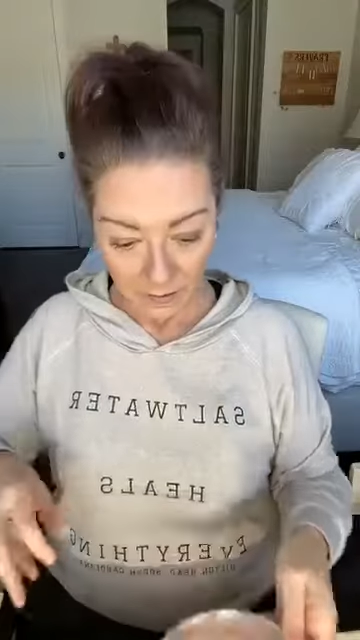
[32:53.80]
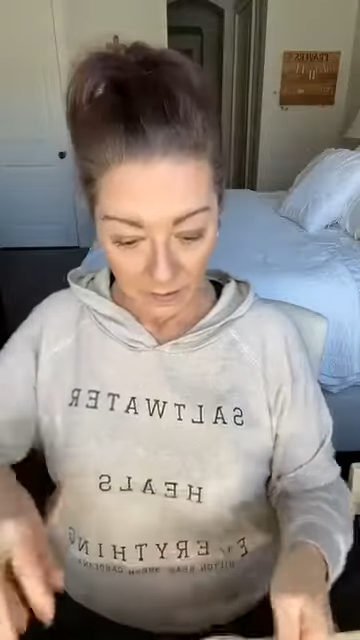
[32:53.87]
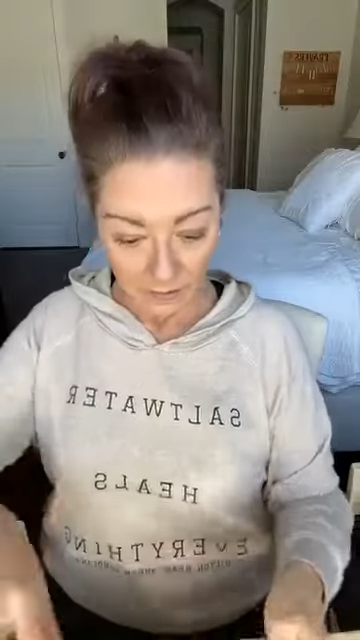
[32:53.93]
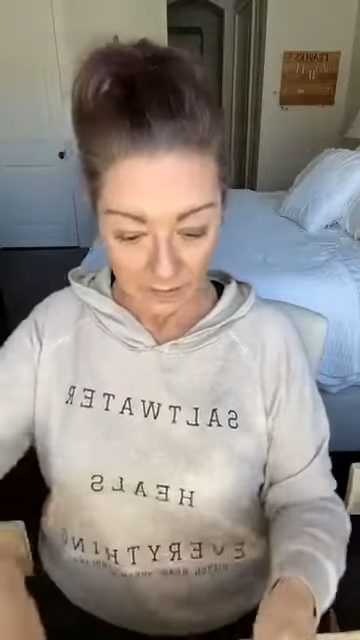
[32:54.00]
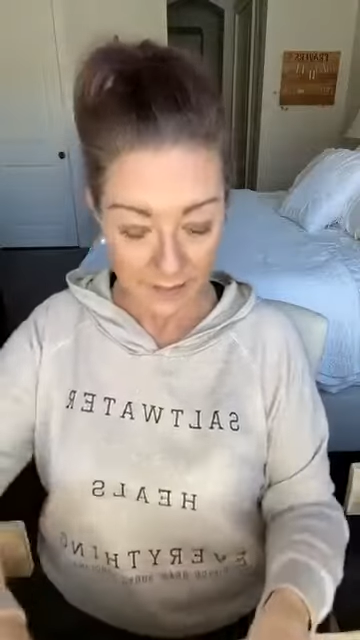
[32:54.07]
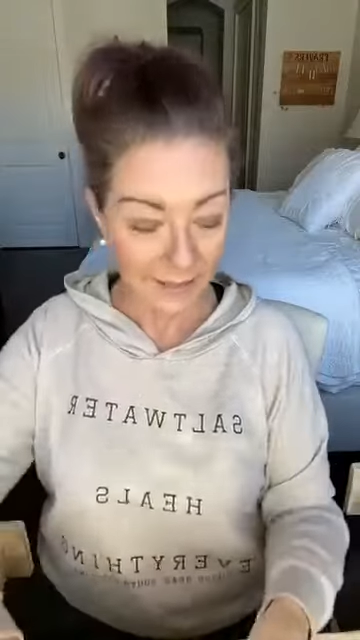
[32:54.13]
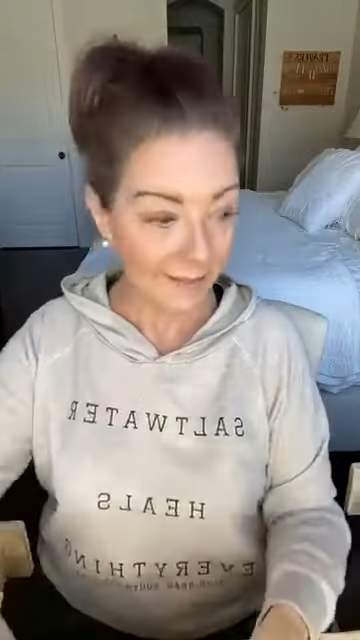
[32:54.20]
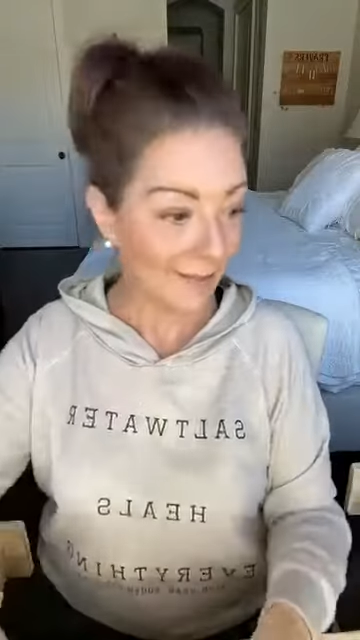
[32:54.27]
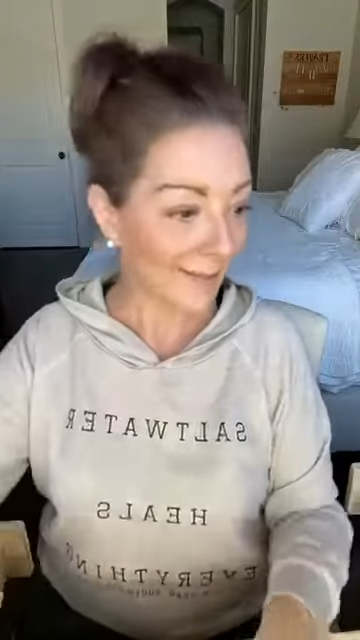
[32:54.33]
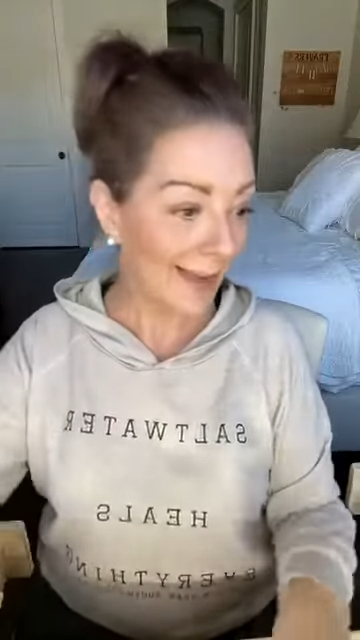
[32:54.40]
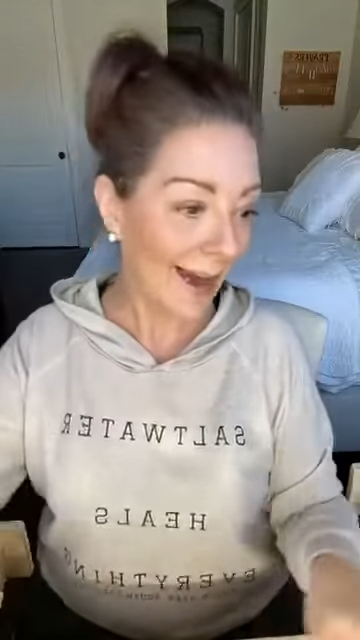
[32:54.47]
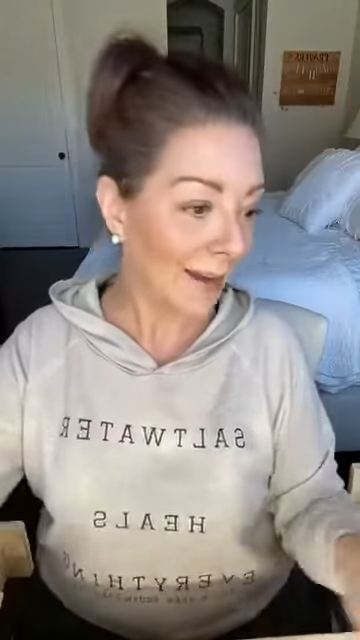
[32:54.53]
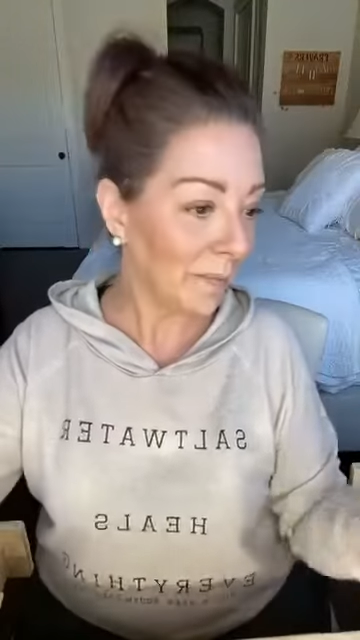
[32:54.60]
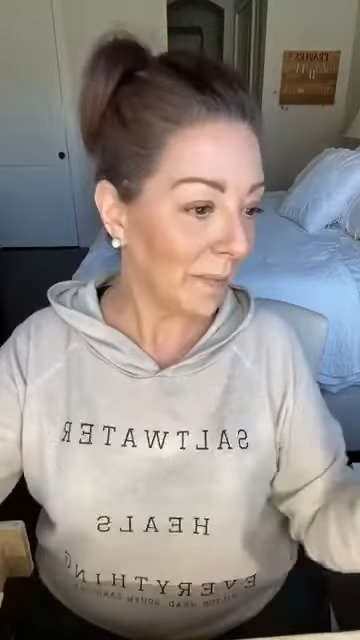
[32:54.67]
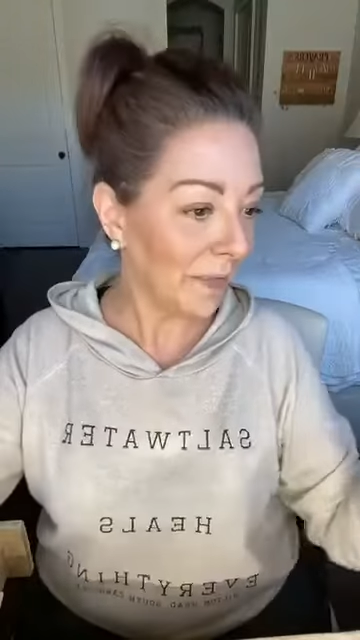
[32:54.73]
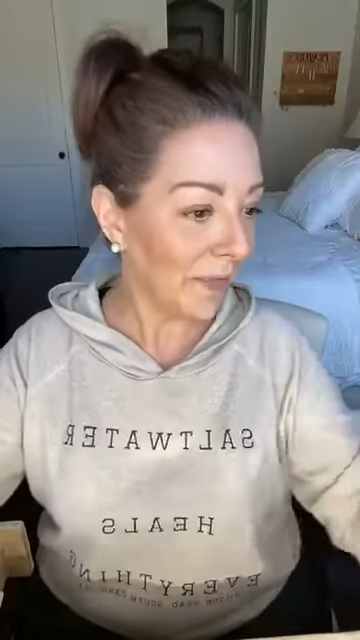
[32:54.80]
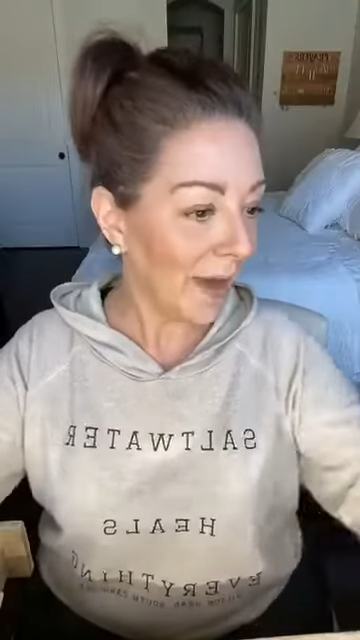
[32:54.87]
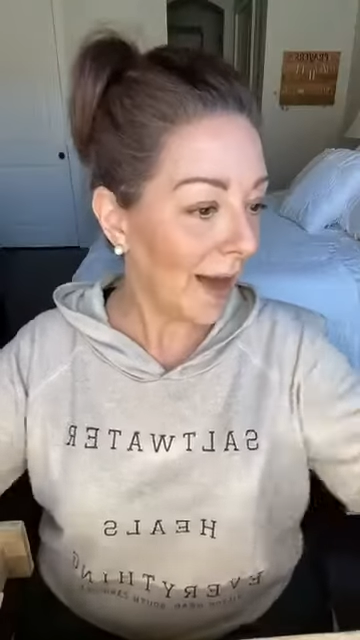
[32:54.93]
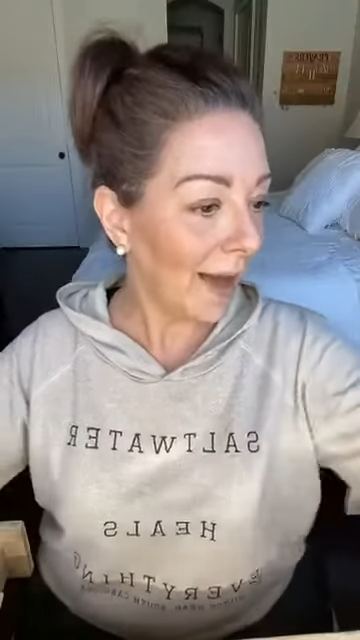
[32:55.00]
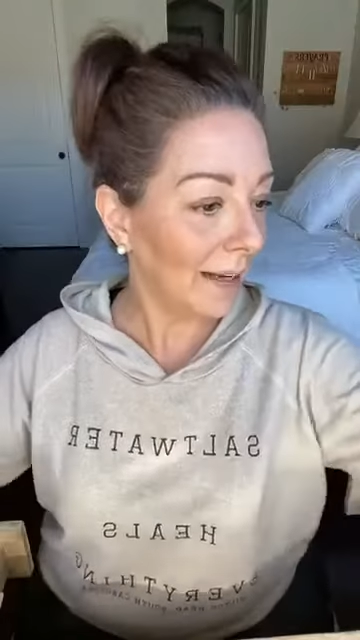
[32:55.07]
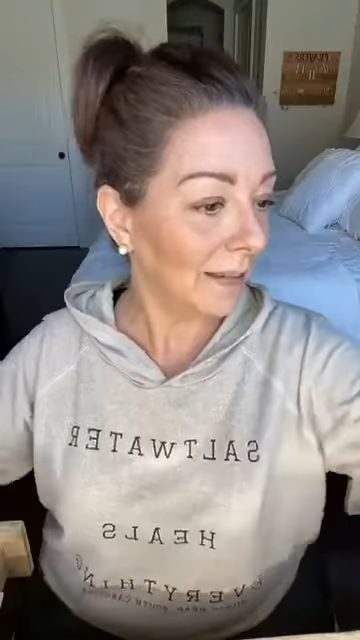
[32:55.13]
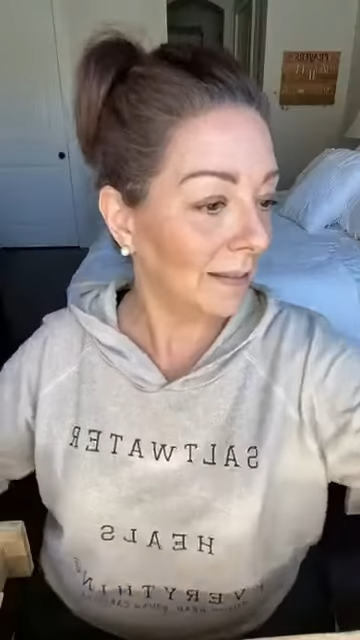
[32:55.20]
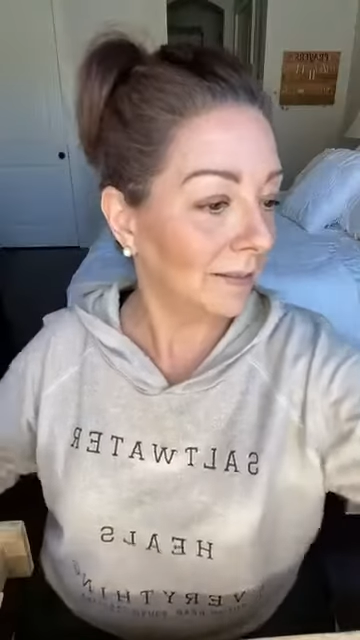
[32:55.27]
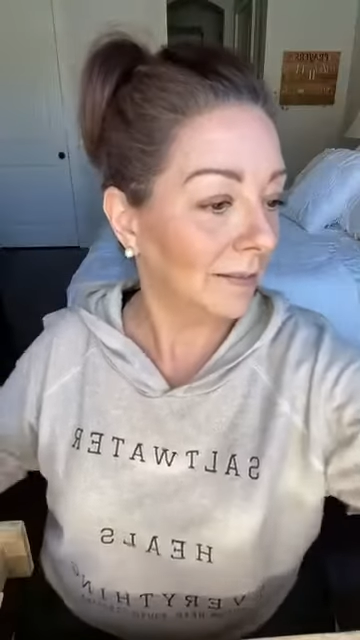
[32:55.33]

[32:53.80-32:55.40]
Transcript: that's that with that.